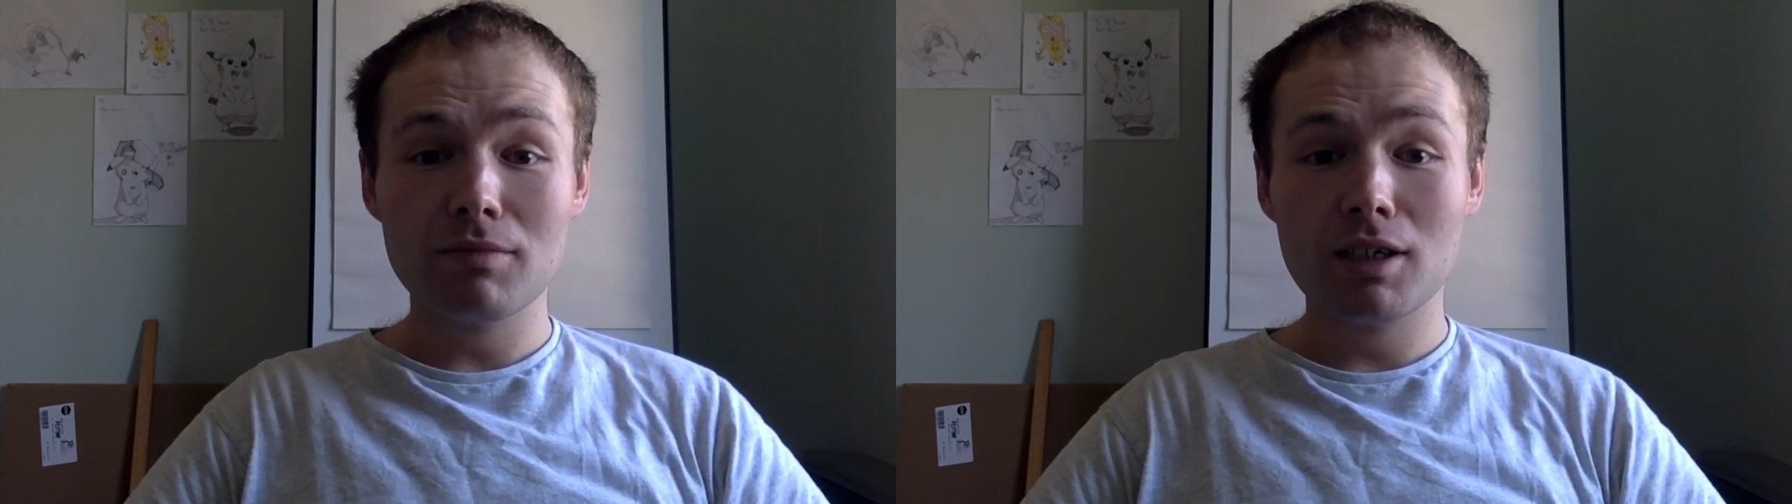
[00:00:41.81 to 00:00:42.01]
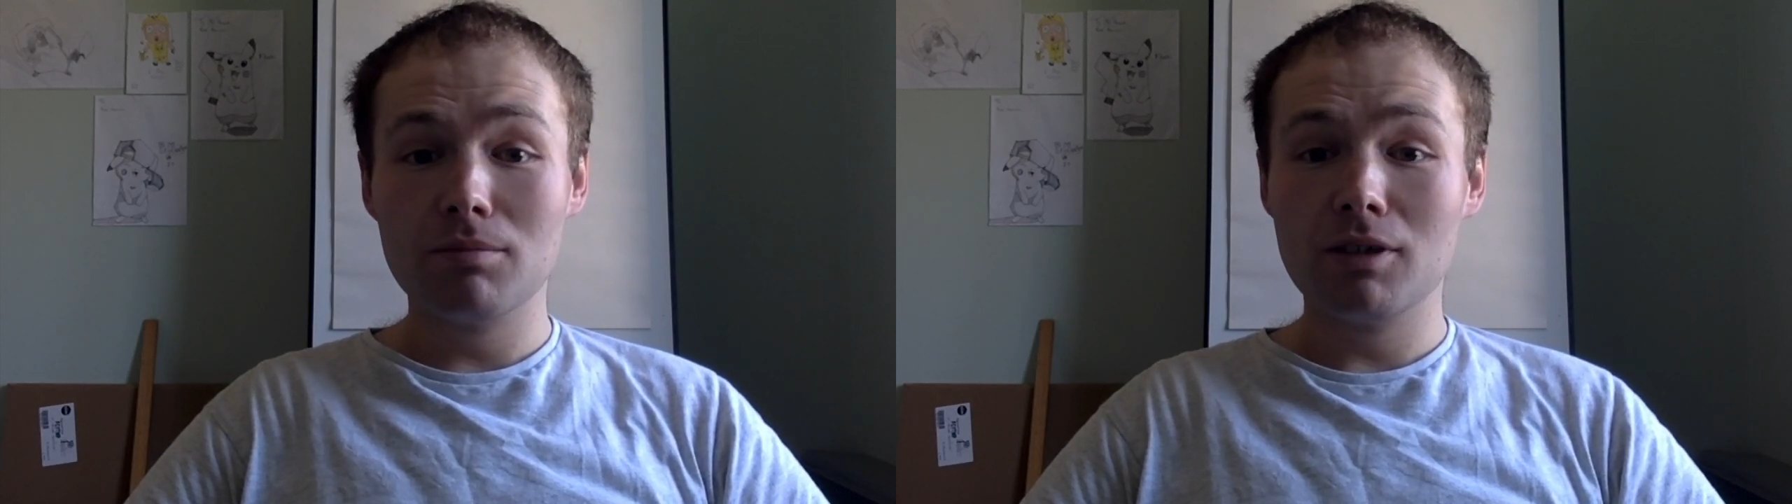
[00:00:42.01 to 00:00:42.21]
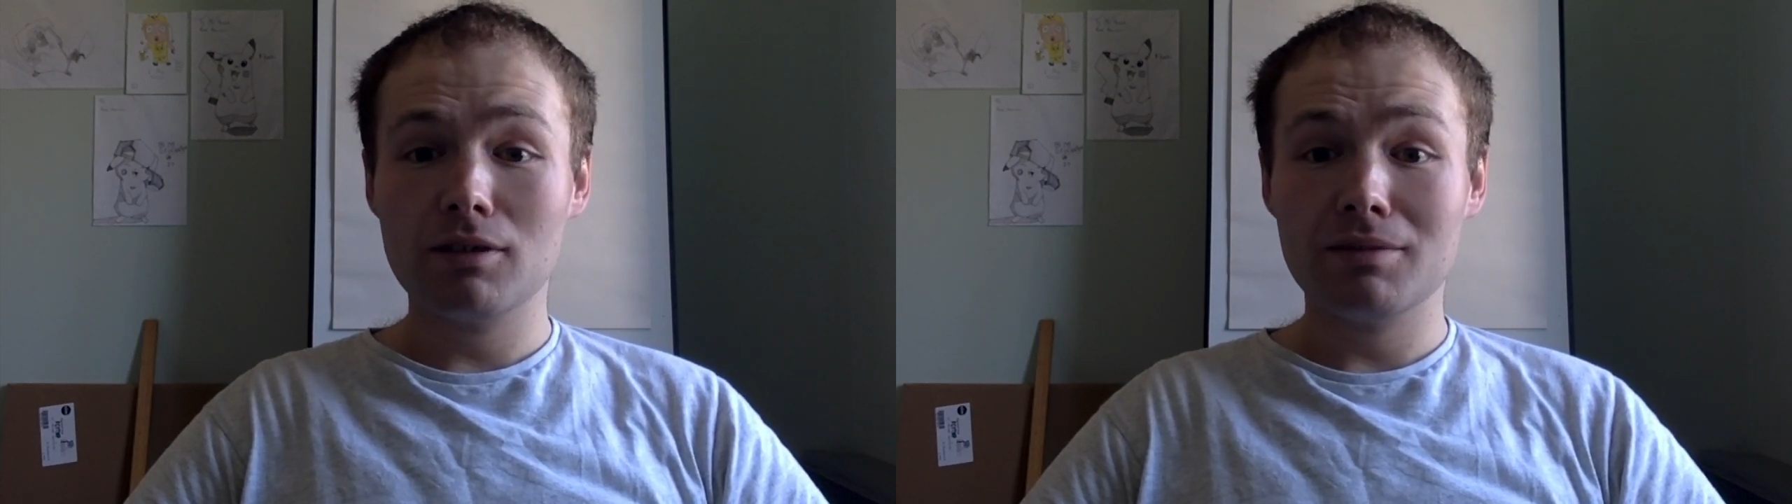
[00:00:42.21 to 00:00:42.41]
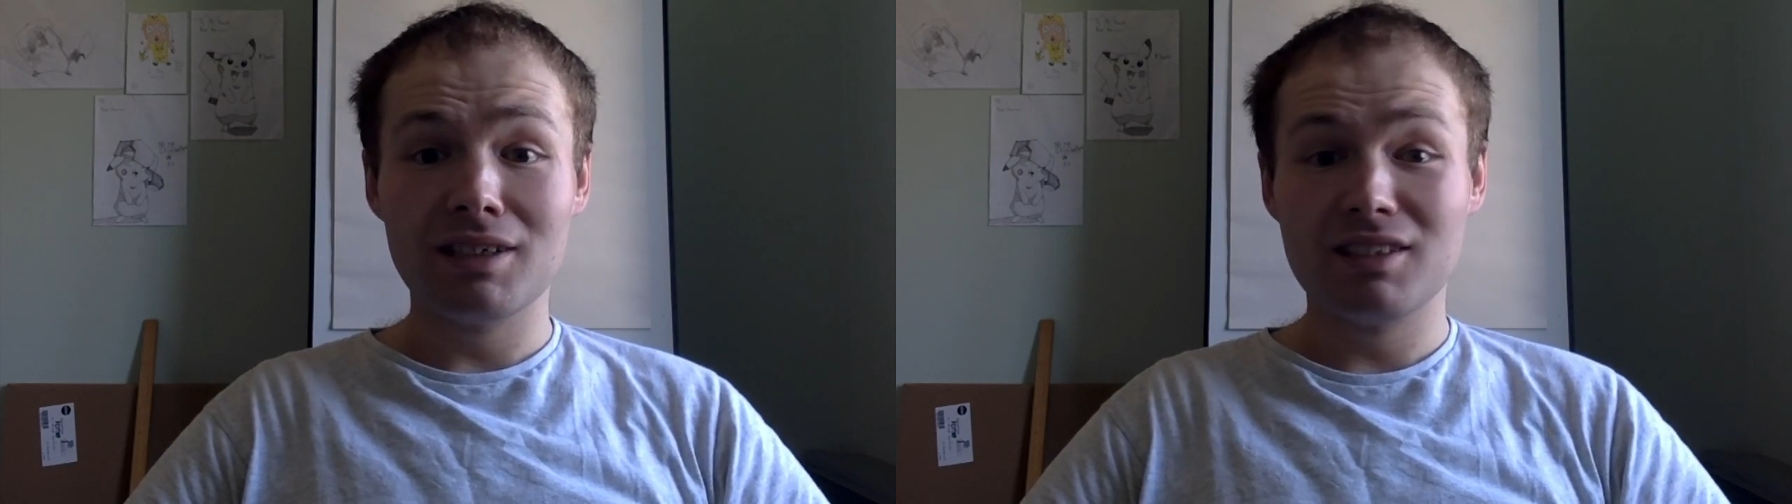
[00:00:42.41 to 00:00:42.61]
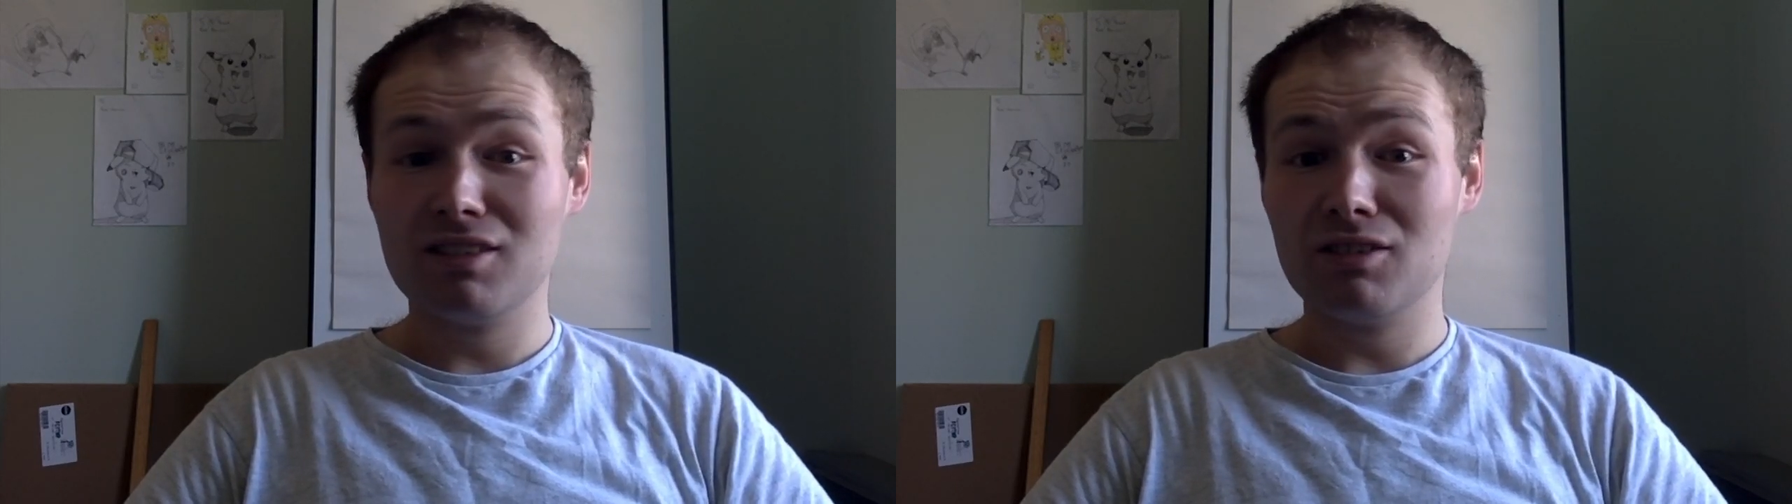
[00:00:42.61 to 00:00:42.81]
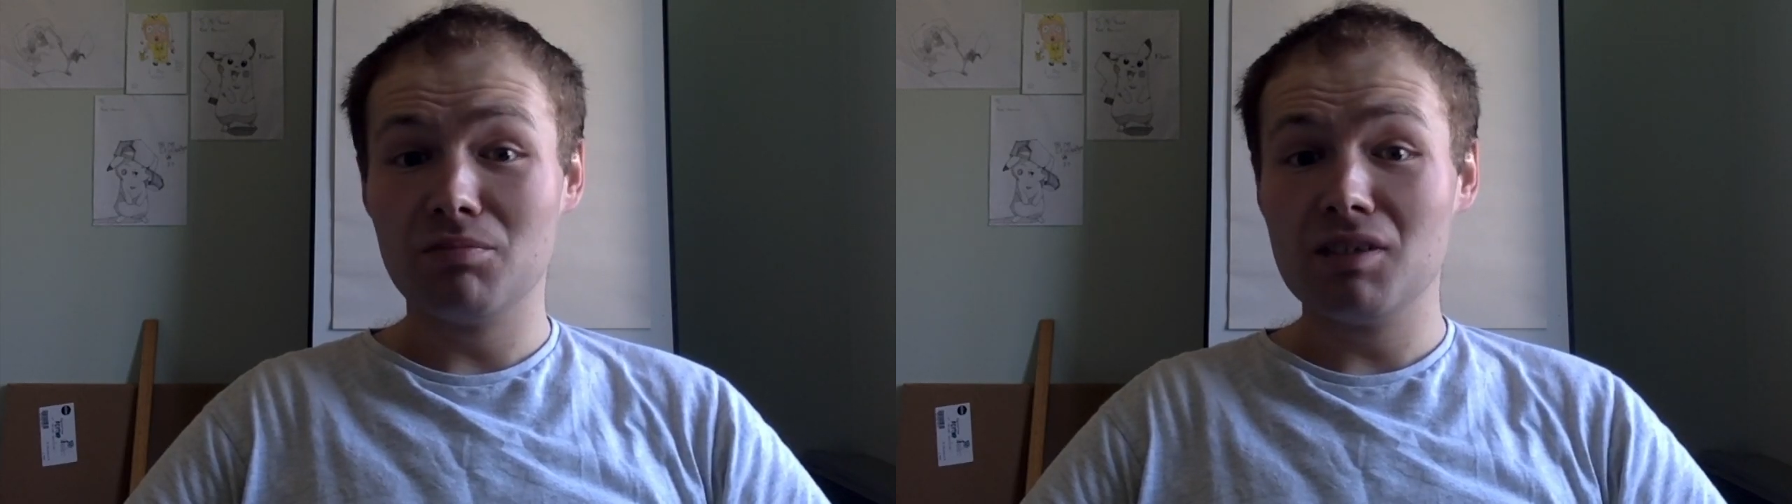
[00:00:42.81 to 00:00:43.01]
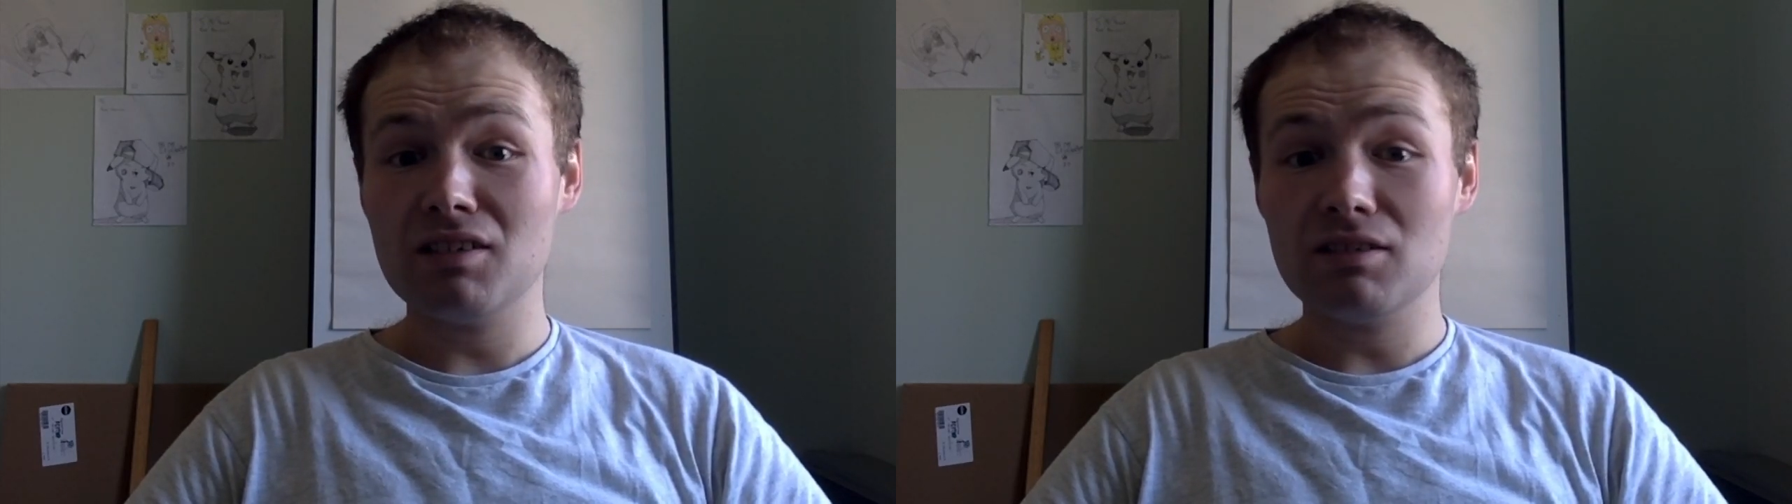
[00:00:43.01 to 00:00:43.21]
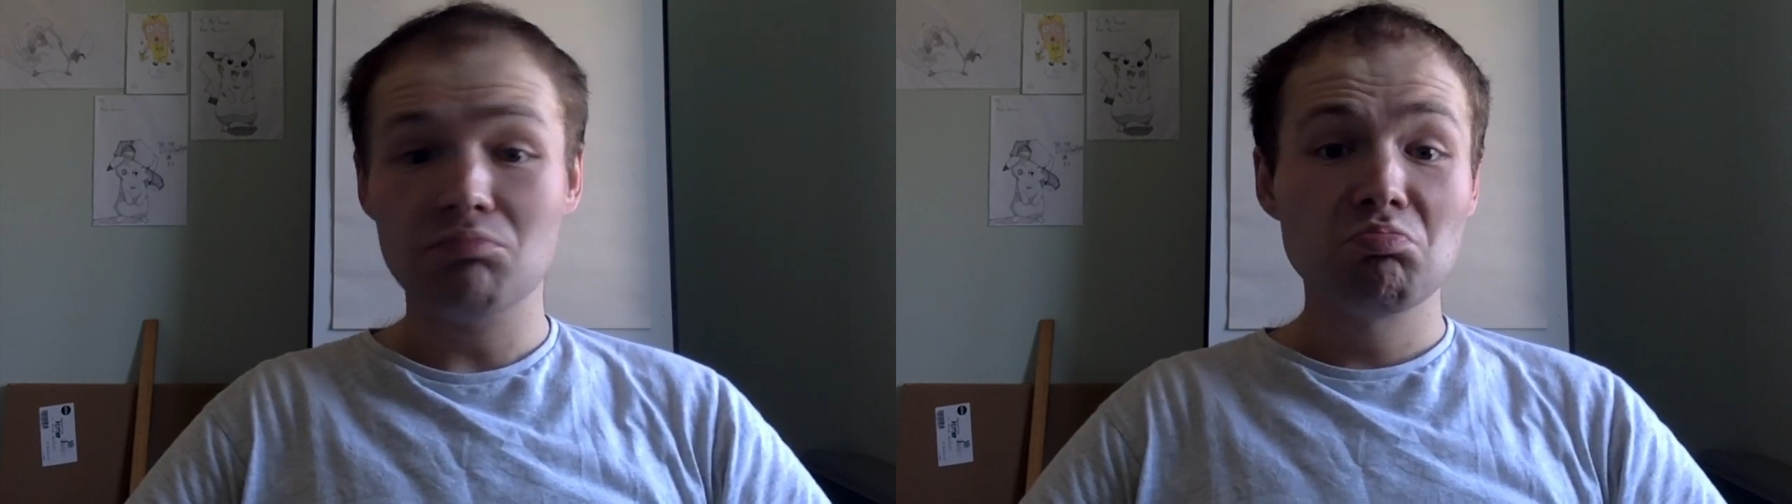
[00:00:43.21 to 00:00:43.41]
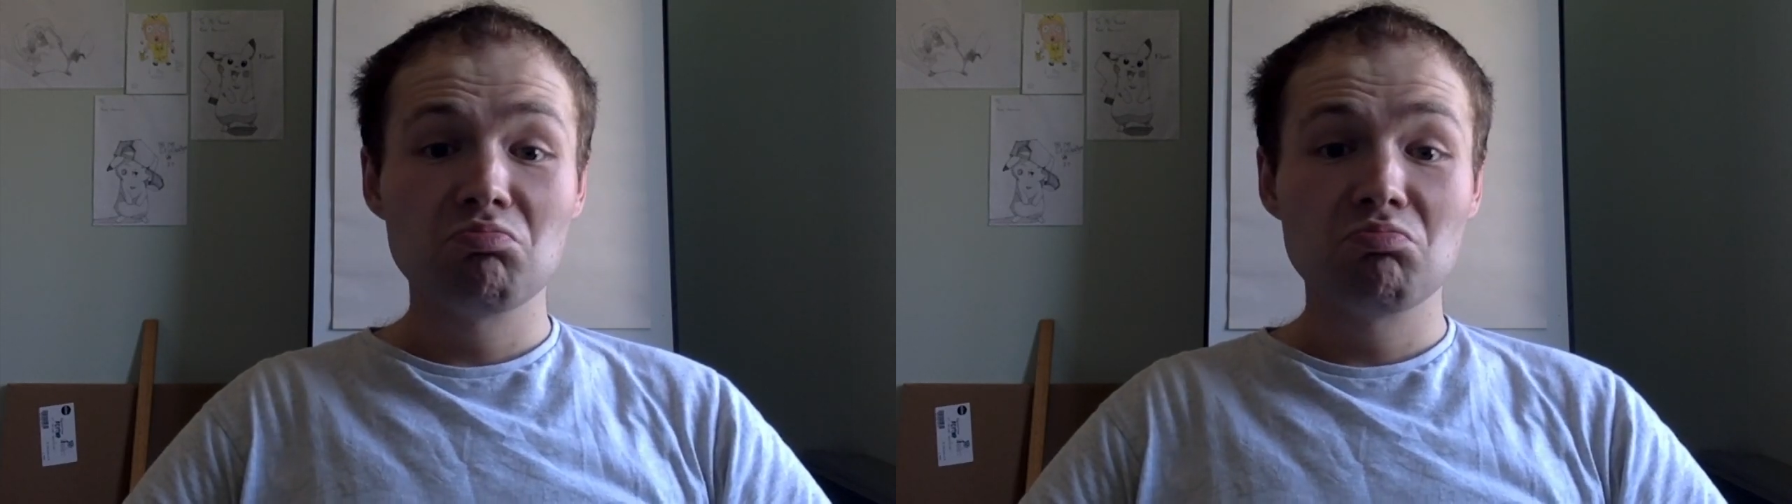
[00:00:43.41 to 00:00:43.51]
maybe we're hitting the peak.